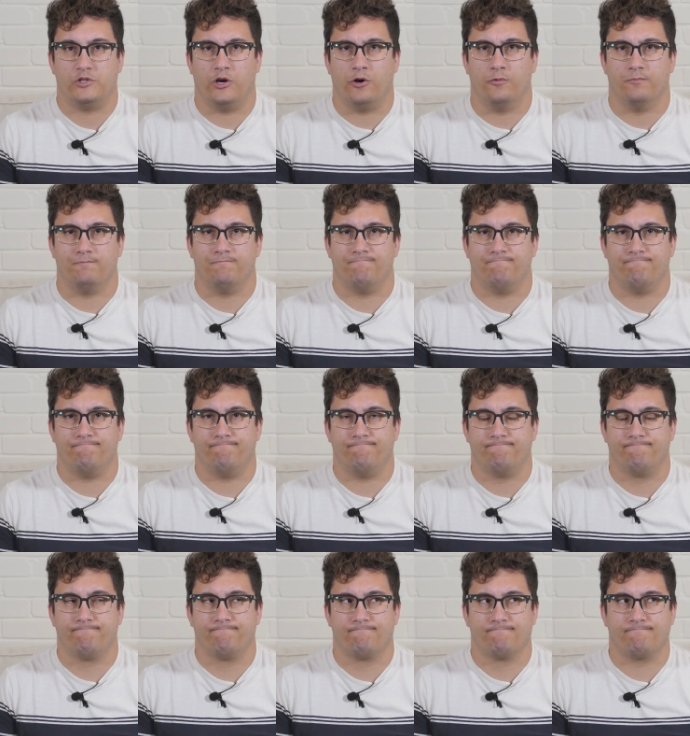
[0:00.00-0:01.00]
So,
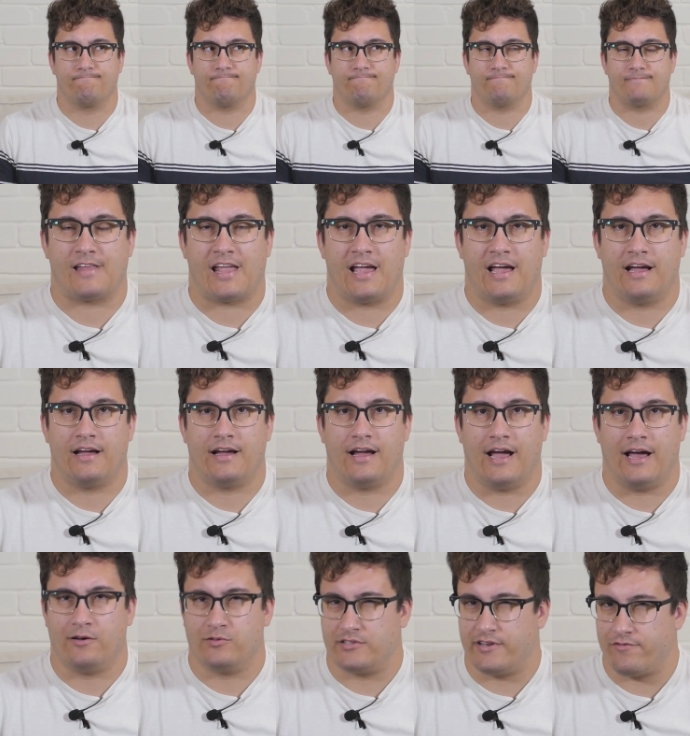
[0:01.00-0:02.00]

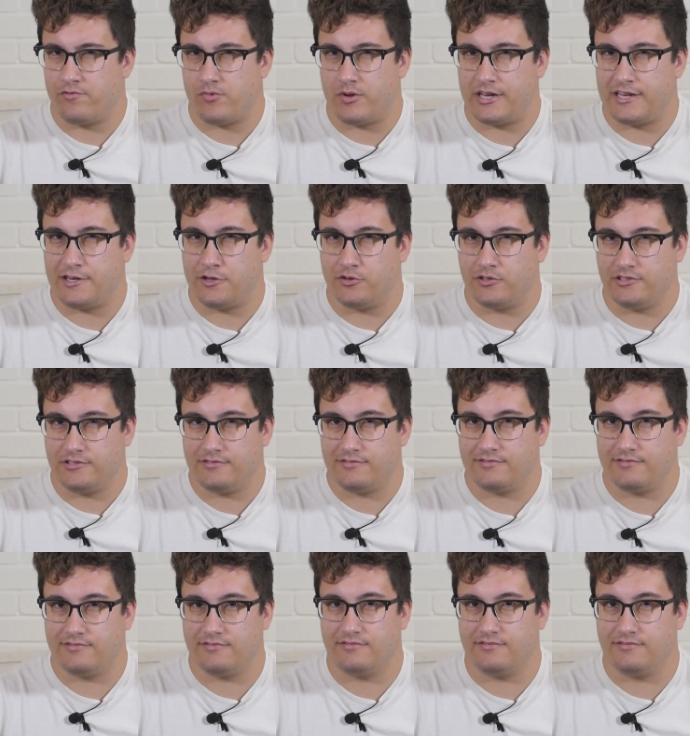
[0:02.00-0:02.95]
how's everybody doing?